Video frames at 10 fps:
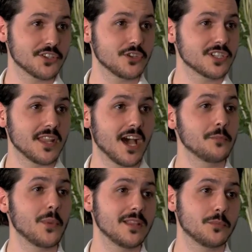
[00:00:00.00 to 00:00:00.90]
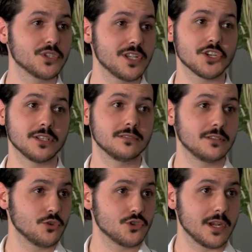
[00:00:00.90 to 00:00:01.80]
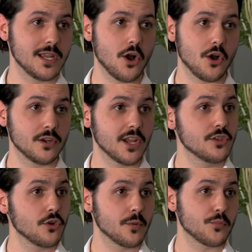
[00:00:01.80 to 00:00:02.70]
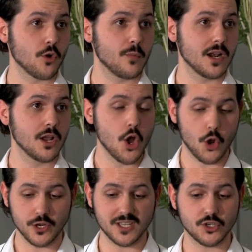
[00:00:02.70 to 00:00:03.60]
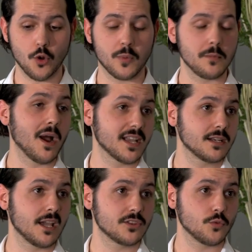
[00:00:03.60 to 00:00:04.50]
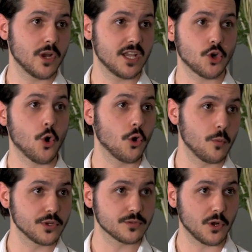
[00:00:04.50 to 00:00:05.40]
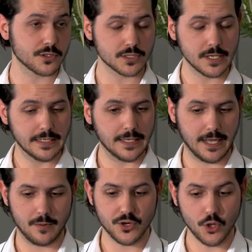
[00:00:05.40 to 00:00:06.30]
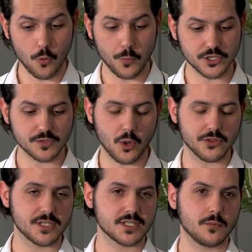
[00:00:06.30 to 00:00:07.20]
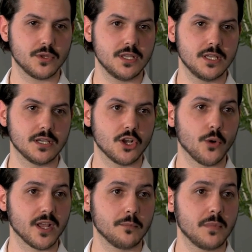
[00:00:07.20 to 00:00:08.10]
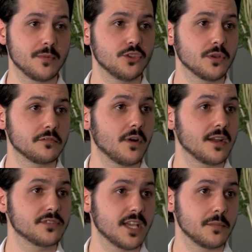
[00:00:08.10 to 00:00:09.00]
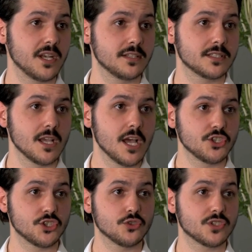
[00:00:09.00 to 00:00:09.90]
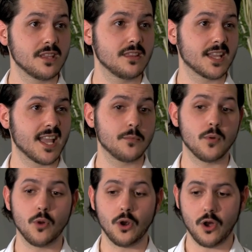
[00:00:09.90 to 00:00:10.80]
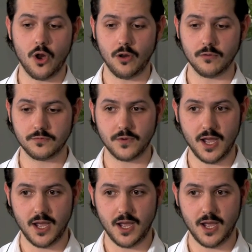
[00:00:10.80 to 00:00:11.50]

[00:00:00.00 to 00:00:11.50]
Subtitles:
So it's an unpaid position, usually either on a pro bill or you get an open mic night where it's all open spots. But an open spot is somebody going up, maybe doing 5-10 minutes, just to say that they're capable of